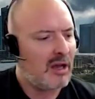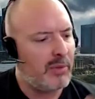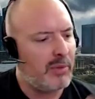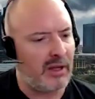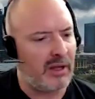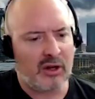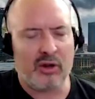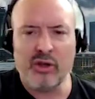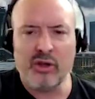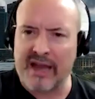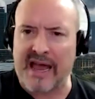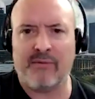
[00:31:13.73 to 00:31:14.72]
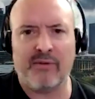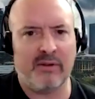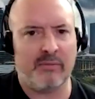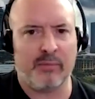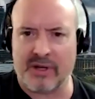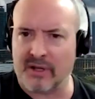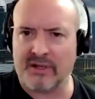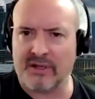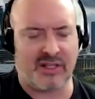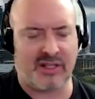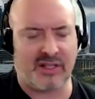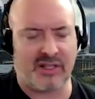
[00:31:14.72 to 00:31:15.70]
But, you know, you can have it, but
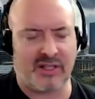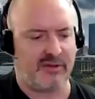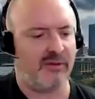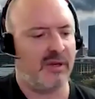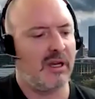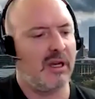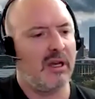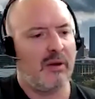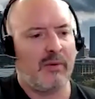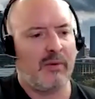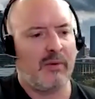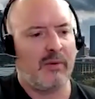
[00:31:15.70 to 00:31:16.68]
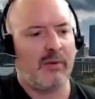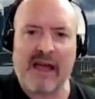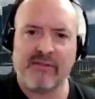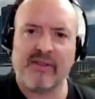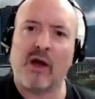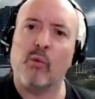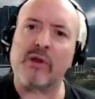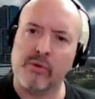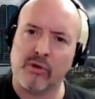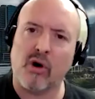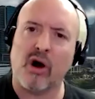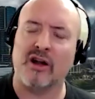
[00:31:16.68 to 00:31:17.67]
it's expensive. But instead of having that, we
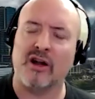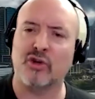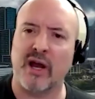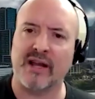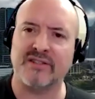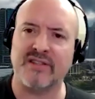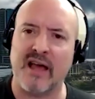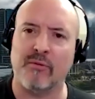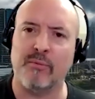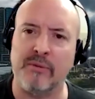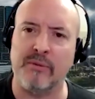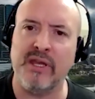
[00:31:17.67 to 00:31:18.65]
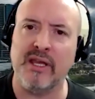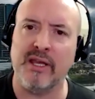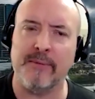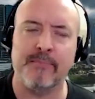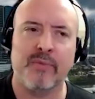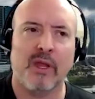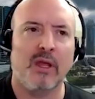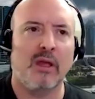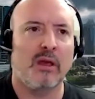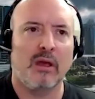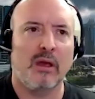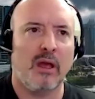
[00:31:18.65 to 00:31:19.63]
require our Dragons to have a P M P.
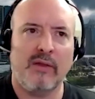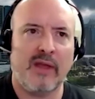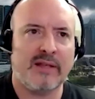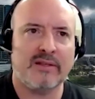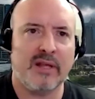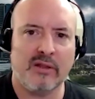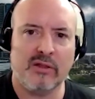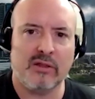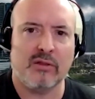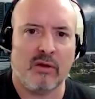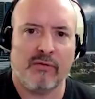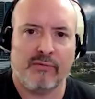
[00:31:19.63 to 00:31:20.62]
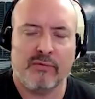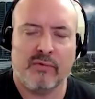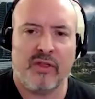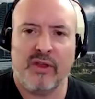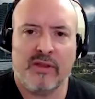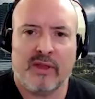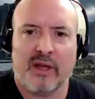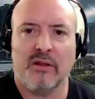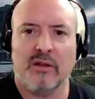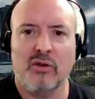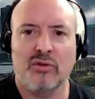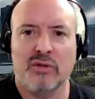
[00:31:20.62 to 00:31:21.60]
And that's like the the thing that
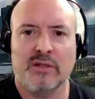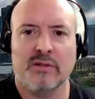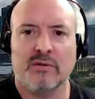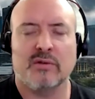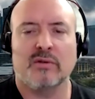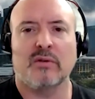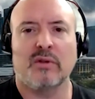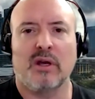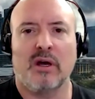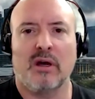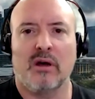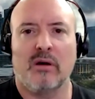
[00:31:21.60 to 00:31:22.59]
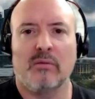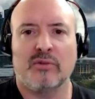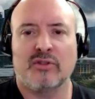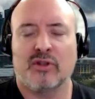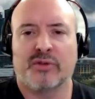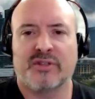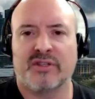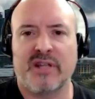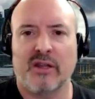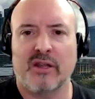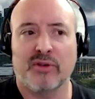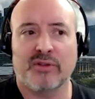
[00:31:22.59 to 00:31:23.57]
usually uh, slows us down
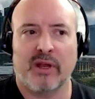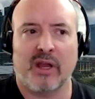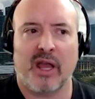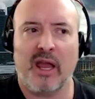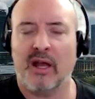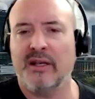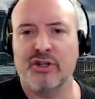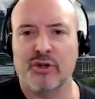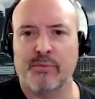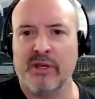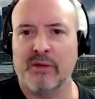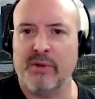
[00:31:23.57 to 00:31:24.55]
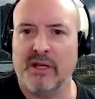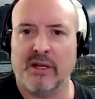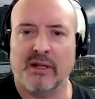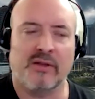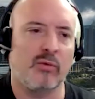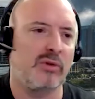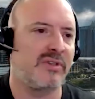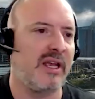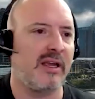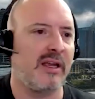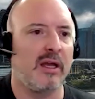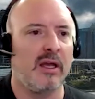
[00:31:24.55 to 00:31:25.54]
the most. I'm like, hey, I need your P M P, and it will
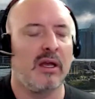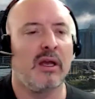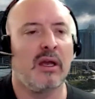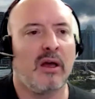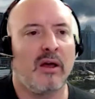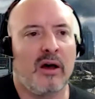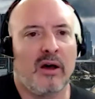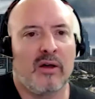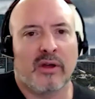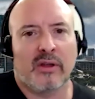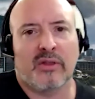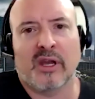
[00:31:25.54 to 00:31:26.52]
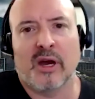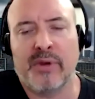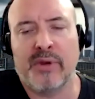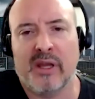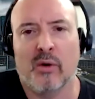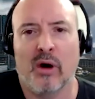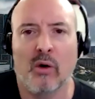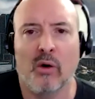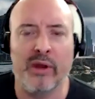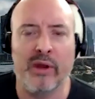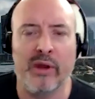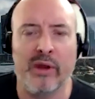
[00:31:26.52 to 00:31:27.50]
take uh, the, the company a, a
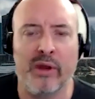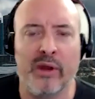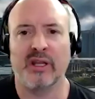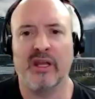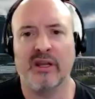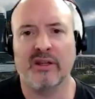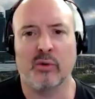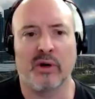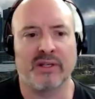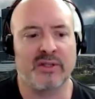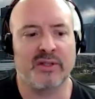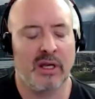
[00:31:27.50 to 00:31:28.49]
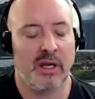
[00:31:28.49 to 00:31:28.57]
week or two to get it to us.